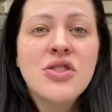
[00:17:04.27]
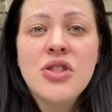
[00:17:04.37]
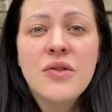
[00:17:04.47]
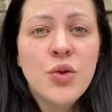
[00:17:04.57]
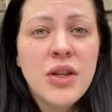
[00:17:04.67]

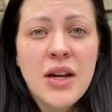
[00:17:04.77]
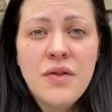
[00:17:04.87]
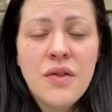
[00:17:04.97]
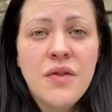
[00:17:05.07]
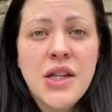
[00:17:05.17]
just phone the
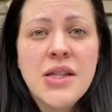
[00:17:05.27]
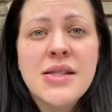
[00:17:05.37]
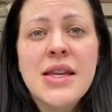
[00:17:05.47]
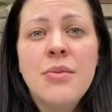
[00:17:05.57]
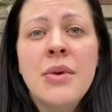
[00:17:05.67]
infant feeding
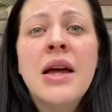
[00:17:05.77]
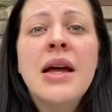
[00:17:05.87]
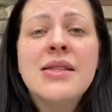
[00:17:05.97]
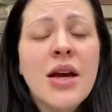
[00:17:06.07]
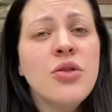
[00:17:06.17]
team,
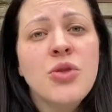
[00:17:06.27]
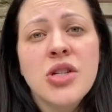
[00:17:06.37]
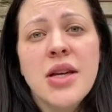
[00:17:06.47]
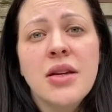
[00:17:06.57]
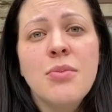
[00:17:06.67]
tell them you're
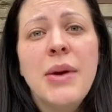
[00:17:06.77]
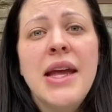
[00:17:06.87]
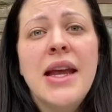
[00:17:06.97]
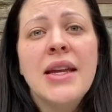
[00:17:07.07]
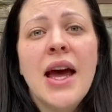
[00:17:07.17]
still in
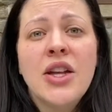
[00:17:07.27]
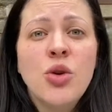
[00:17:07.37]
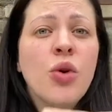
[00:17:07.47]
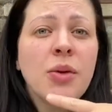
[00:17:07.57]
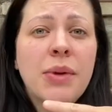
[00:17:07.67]
pain and you
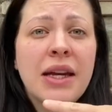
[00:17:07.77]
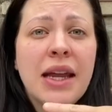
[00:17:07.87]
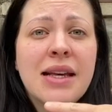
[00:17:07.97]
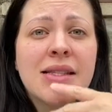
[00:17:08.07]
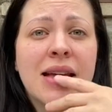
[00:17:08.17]
want to
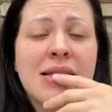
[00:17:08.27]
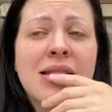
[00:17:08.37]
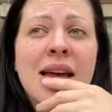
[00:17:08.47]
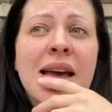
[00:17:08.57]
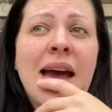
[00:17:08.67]
progress this.
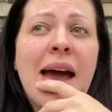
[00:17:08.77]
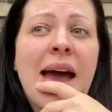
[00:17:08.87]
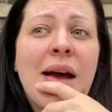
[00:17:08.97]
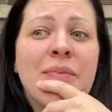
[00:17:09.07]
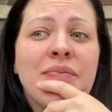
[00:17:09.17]

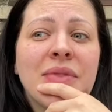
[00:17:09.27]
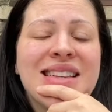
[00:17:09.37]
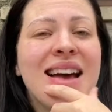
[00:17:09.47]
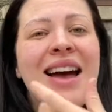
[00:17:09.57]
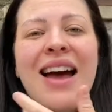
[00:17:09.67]

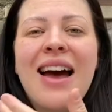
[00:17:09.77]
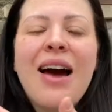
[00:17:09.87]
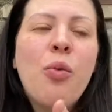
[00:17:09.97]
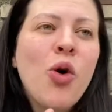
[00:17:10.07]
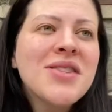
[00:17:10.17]
Because
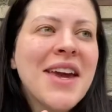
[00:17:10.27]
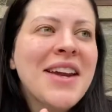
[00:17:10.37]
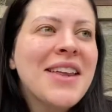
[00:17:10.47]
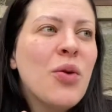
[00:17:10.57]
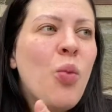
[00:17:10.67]
I was kind
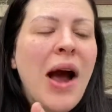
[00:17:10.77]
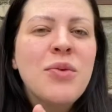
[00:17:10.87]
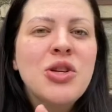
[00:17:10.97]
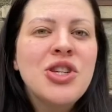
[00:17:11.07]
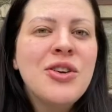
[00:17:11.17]
of like, why
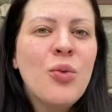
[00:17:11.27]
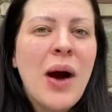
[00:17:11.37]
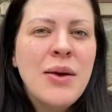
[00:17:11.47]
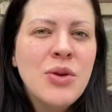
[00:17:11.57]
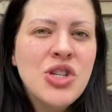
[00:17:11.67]
would you
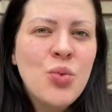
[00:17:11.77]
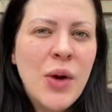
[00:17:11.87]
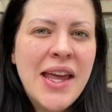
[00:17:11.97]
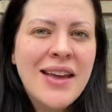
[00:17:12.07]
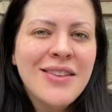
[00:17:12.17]

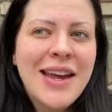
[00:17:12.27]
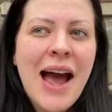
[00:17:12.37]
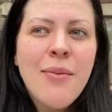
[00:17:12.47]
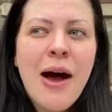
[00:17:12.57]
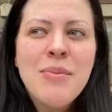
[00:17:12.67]
wait? Like,
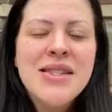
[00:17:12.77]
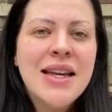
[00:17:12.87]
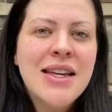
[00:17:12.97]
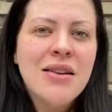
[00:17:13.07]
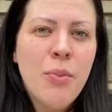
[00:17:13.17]
I'm
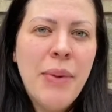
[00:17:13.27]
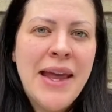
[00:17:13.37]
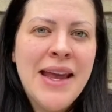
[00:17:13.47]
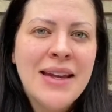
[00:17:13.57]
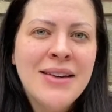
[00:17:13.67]
sitting here in
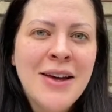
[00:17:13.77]
pain.